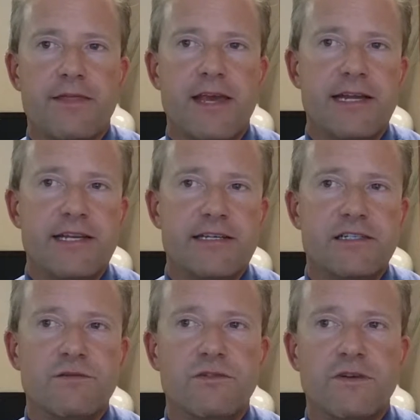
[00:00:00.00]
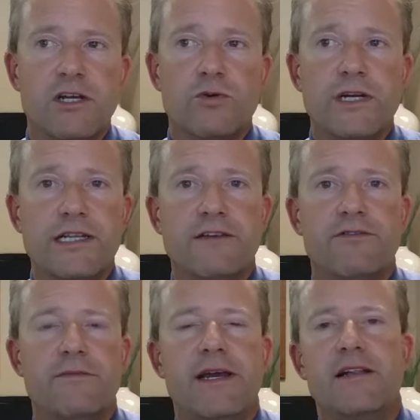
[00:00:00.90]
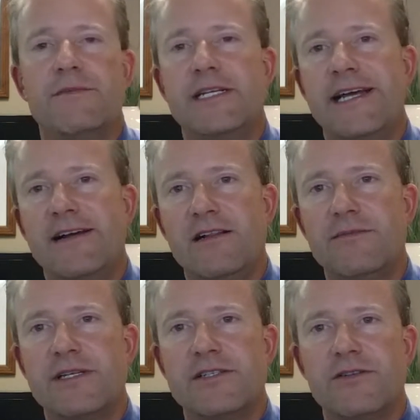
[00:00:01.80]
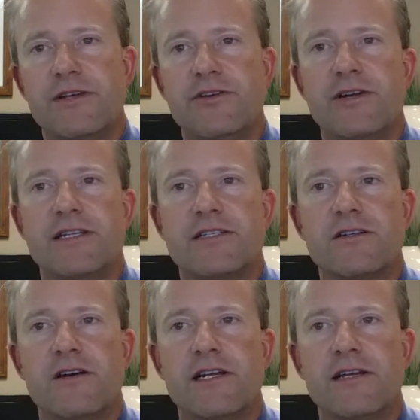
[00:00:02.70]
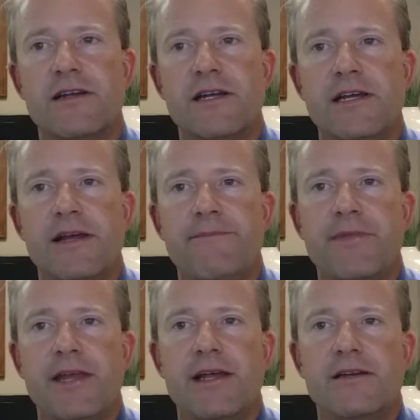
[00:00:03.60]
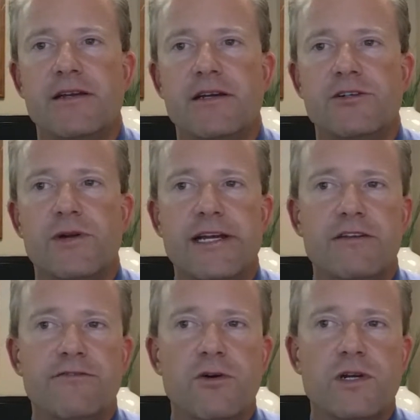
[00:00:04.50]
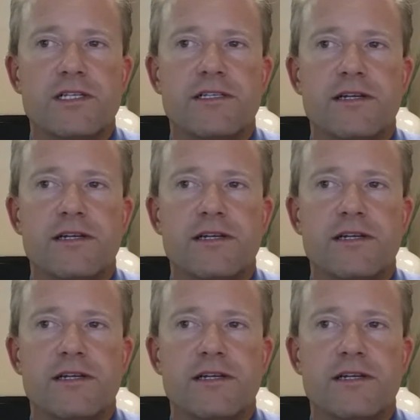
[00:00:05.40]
And the idea is to move quickly from element to element so that you're not starting and uh, trying to focus